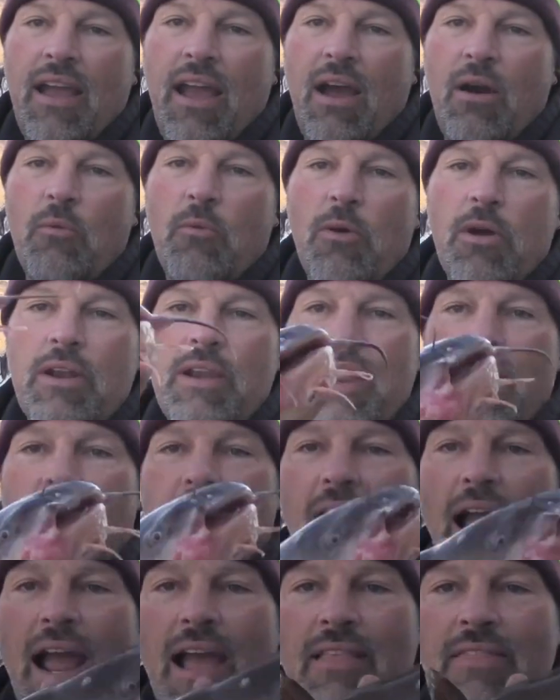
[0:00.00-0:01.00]
and one
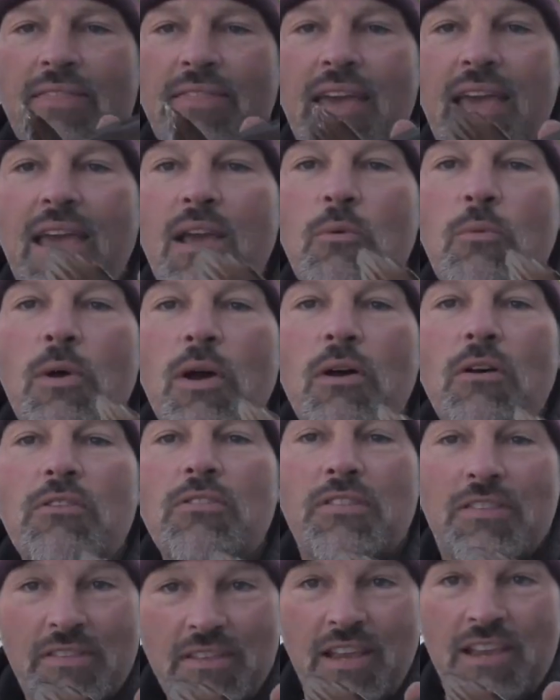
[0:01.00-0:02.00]
there, and they will
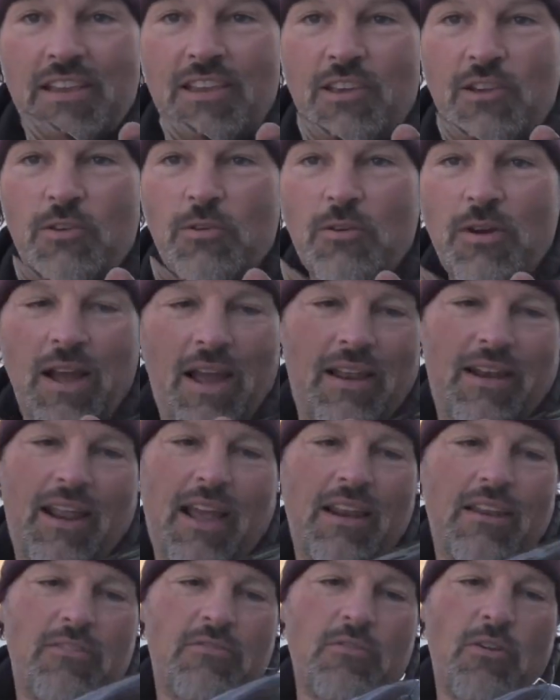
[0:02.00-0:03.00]
stick you, and
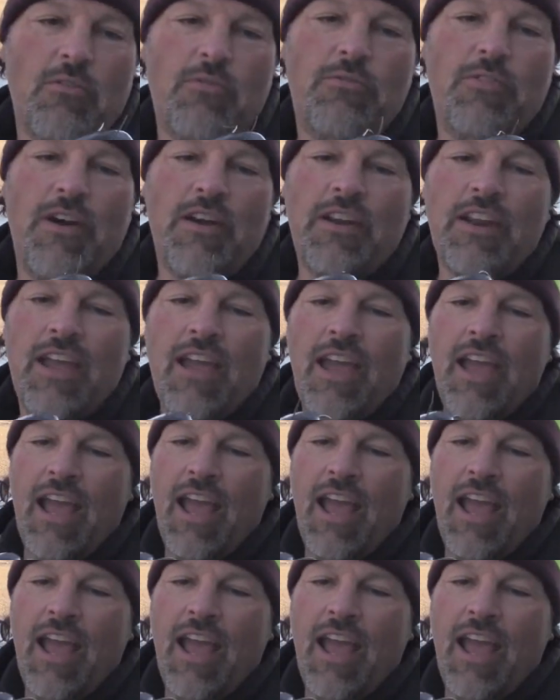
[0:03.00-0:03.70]
that is no fun.